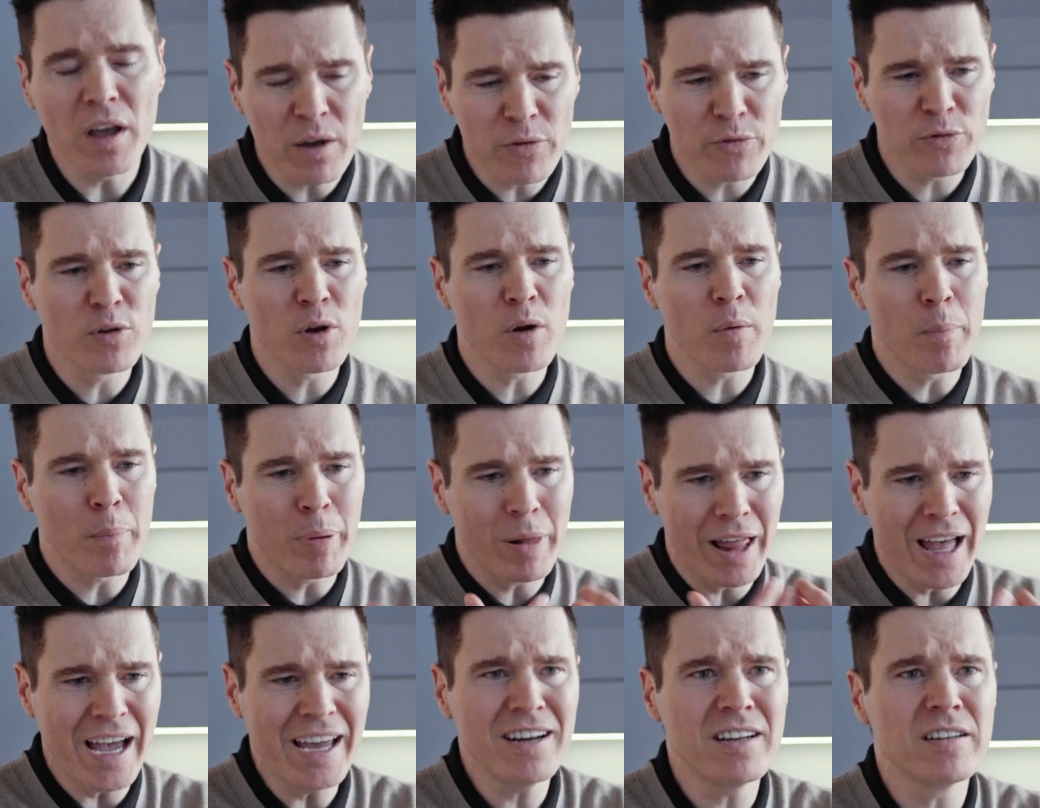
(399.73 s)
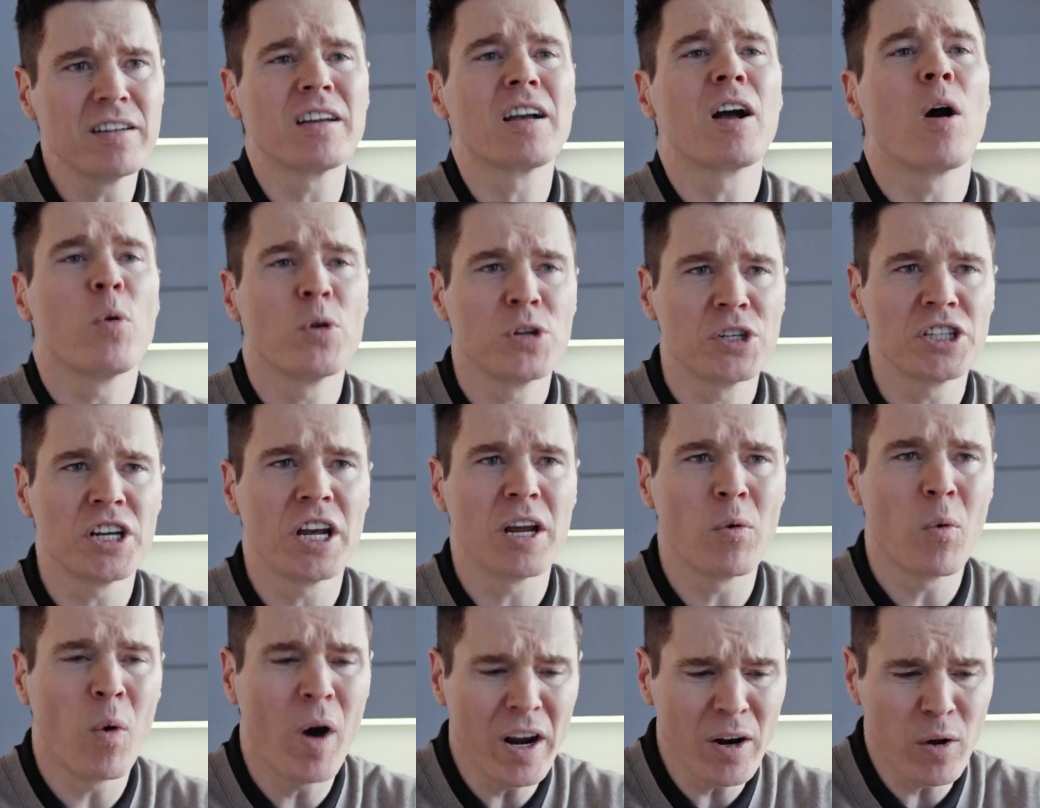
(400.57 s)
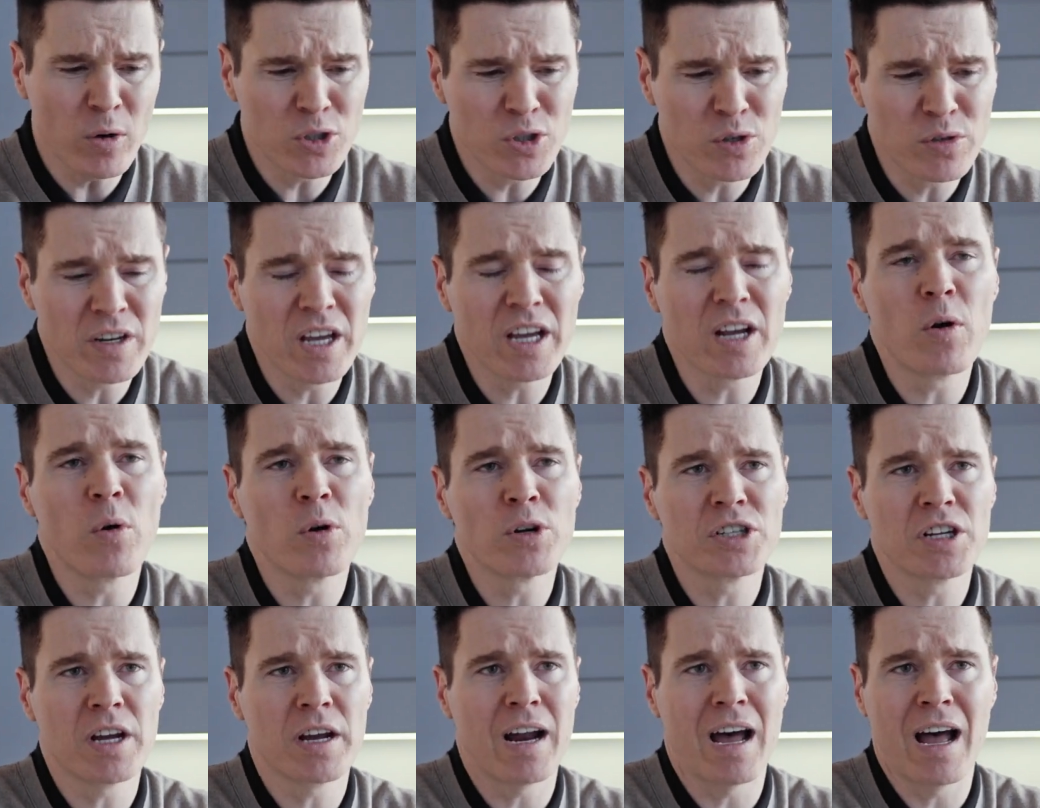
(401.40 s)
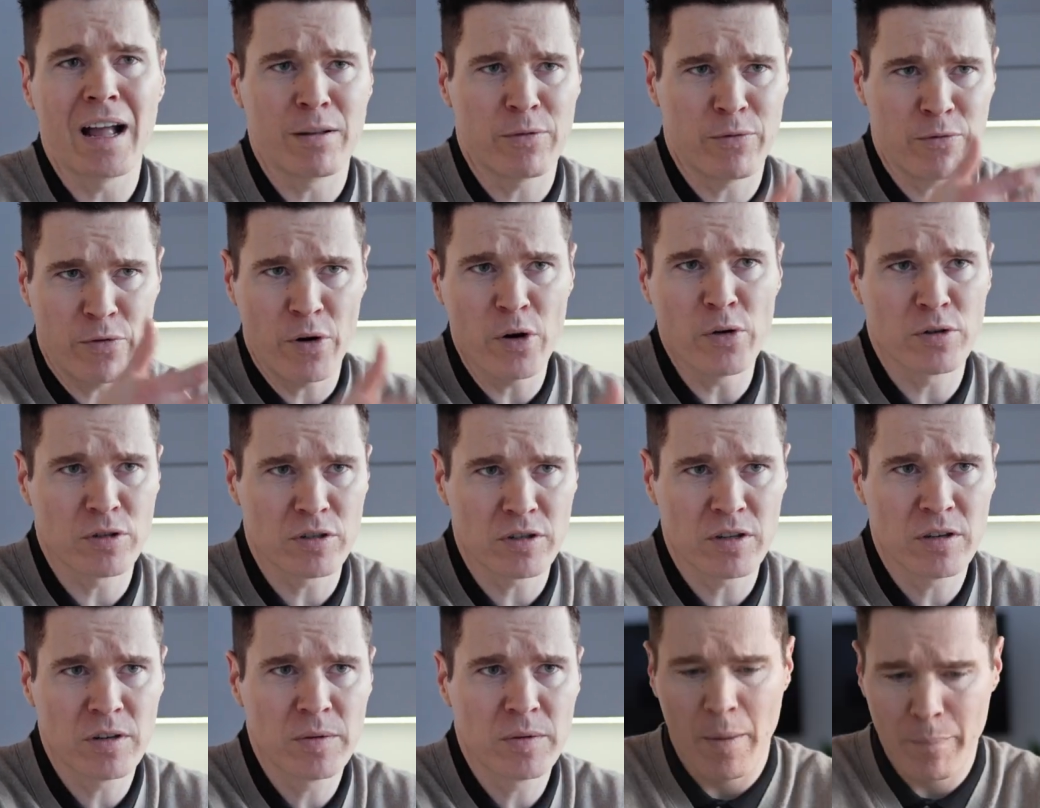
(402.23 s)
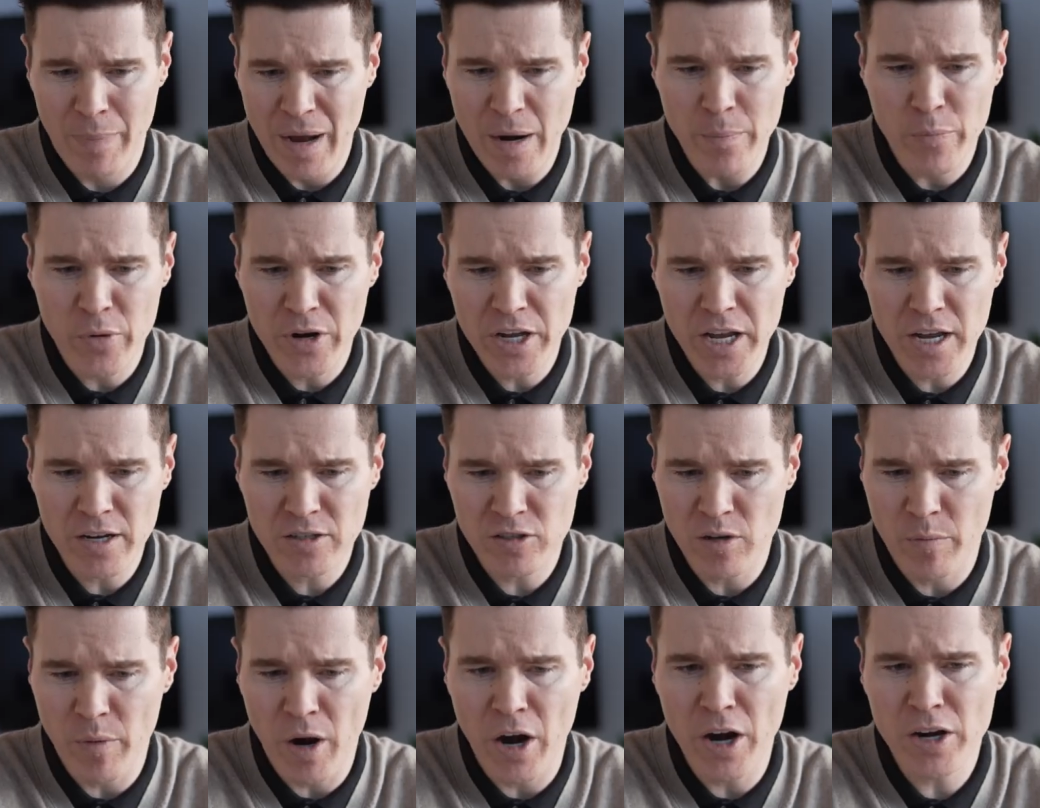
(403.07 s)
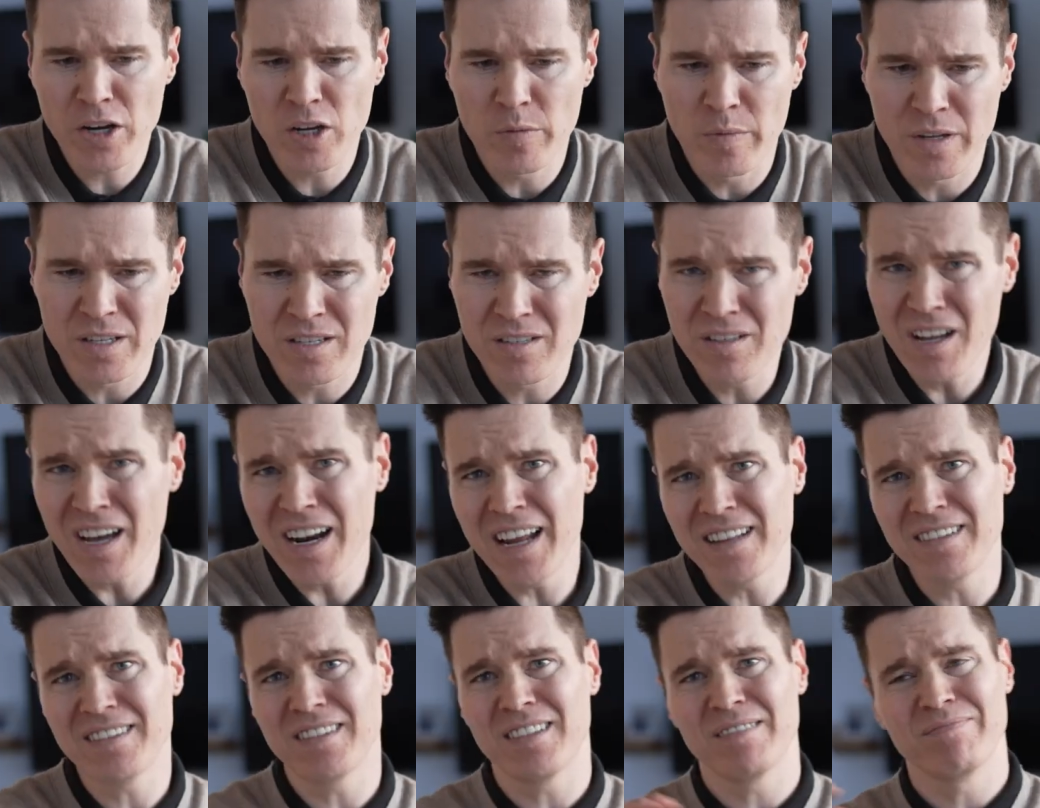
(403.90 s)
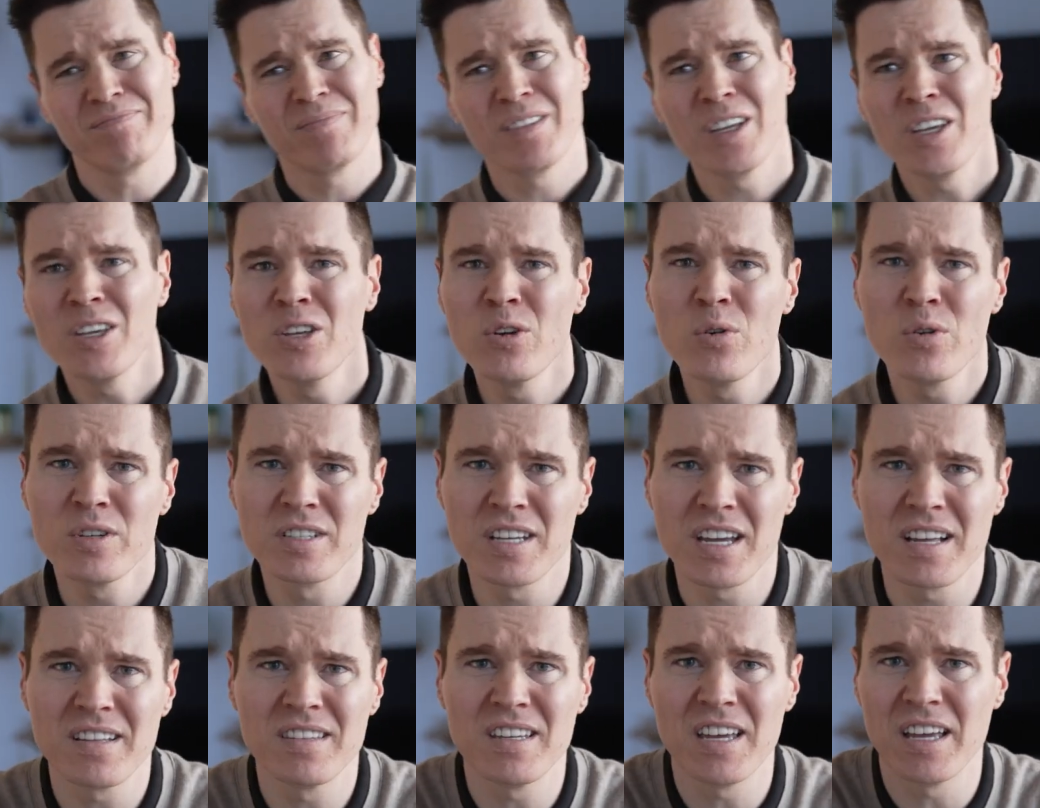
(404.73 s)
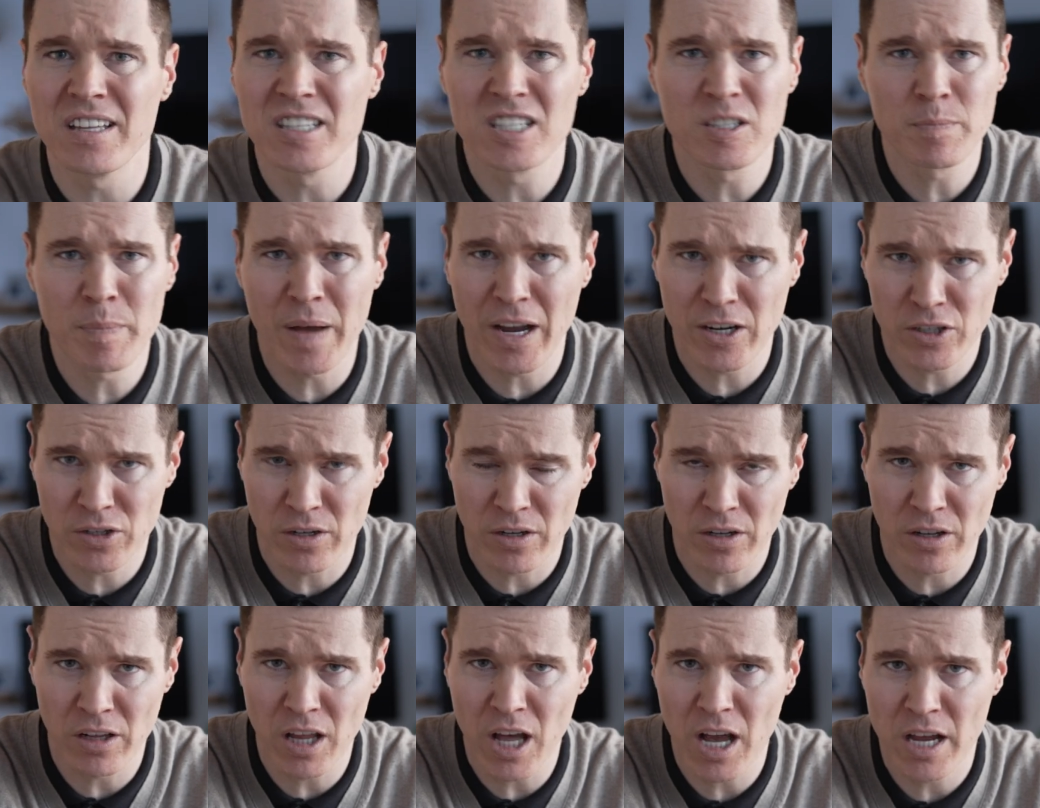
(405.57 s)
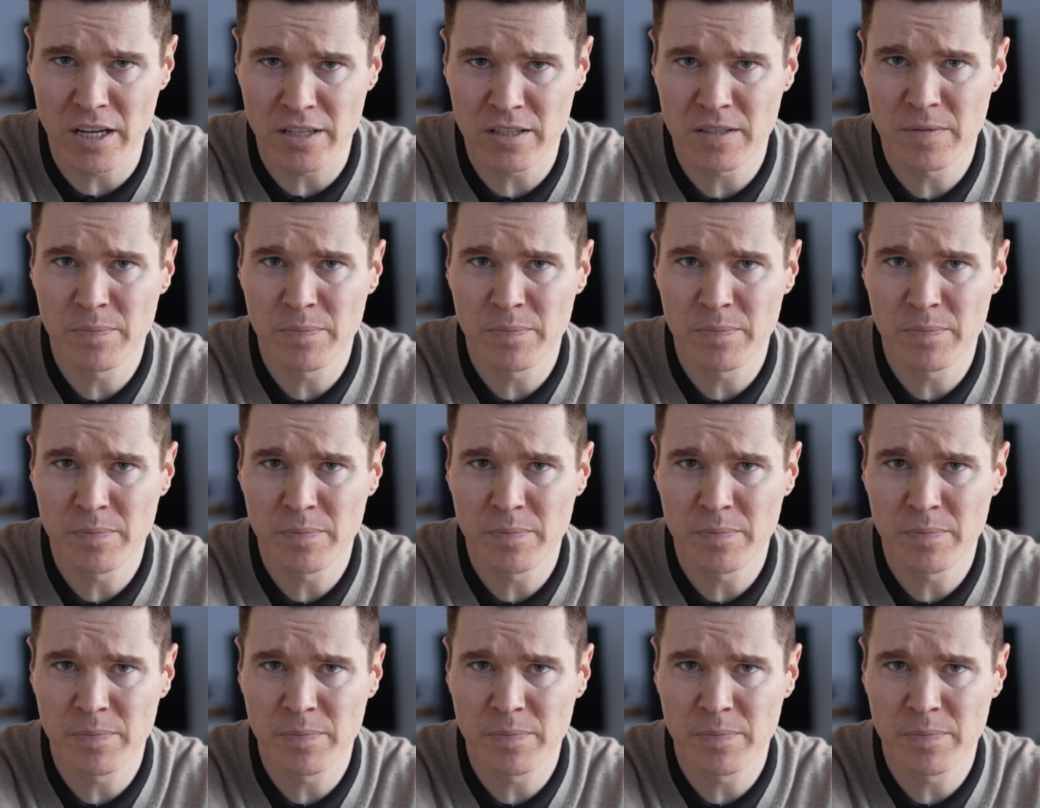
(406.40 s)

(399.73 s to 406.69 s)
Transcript: if you're planning to negotiate, why don't you negotiate at first by bringing some arguments, not at using the inspection clause?